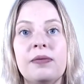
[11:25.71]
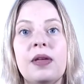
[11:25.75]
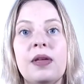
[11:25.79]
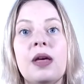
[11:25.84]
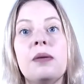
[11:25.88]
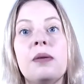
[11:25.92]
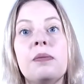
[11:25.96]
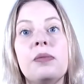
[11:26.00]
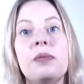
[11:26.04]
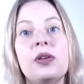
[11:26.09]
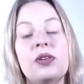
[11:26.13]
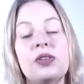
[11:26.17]

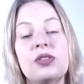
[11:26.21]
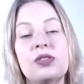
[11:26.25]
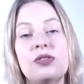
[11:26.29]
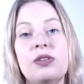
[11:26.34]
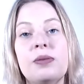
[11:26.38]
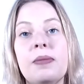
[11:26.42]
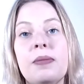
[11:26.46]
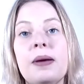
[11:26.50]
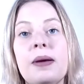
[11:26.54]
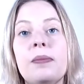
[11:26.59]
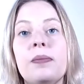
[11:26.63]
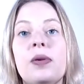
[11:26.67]
Because
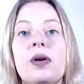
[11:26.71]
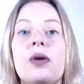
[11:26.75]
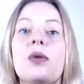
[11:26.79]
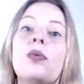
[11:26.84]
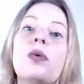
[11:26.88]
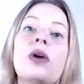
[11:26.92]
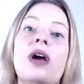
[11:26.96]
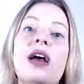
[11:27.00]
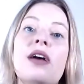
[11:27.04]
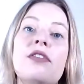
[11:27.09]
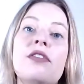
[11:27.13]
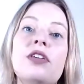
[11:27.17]
remember,
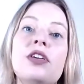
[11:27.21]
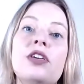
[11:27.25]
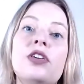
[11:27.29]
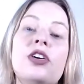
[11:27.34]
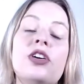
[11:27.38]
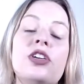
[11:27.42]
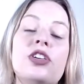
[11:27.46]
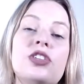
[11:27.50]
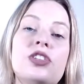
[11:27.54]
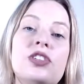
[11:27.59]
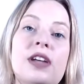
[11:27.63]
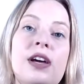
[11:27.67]
wherever you're going to
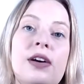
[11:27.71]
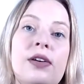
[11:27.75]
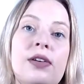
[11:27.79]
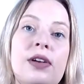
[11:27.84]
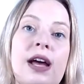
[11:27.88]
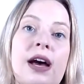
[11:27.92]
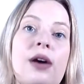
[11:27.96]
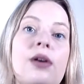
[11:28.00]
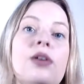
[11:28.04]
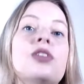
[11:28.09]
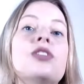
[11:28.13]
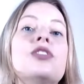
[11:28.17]
shout
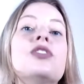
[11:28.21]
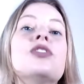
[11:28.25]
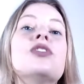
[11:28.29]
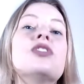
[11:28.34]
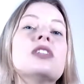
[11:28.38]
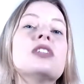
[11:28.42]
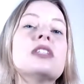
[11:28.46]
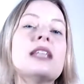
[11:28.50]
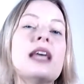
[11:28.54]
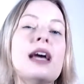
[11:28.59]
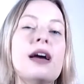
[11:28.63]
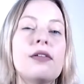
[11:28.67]
out, you just
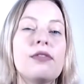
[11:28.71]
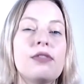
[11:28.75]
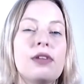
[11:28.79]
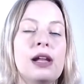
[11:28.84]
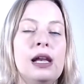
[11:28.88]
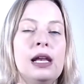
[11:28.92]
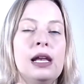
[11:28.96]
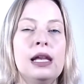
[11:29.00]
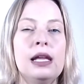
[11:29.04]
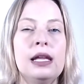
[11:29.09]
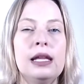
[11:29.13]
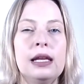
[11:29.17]
have a
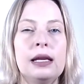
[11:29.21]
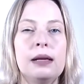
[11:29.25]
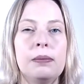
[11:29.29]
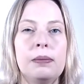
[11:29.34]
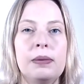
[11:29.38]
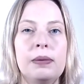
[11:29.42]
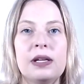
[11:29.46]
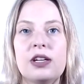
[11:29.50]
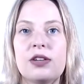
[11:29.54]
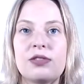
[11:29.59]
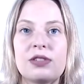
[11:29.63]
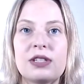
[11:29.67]
little bit
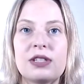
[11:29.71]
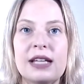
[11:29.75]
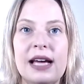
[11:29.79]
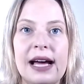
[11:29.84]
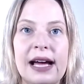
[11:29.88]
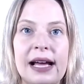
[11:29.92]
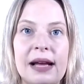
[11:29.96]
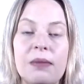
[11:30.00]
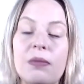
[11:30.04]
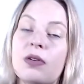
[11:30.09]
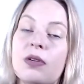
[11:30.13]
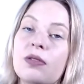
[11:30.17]
of
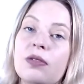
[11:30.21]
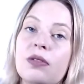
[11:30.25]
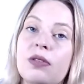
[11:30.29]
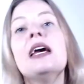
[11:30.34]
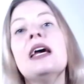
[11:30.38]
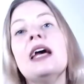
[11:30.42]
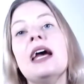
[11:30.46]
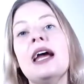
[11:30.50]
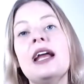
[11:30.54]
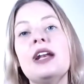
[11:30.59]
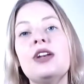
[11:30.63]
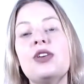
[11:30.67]
time
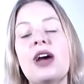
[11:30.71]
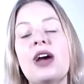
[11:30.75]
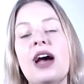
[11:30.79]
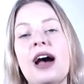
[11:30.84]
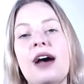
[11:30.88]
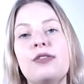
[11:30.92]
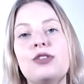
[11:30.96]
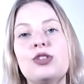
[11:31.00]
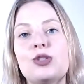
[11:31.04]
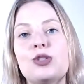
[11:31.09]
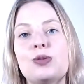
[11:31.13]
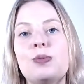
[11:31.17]
and you have to
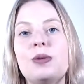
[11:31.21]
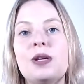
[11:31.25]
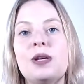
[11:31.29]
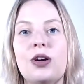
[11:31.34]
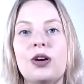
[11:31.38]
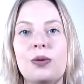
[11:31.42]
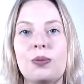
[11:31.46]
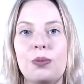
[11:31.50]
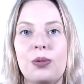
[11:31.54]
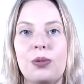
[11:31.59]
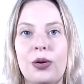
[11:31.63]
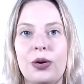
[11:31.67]
speak on
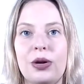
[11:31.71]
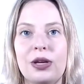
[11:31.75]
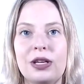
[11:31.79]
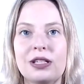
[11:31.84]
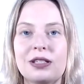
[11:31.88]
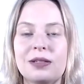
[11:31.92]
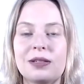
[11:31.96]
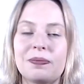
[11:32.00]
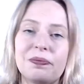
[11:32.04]
point.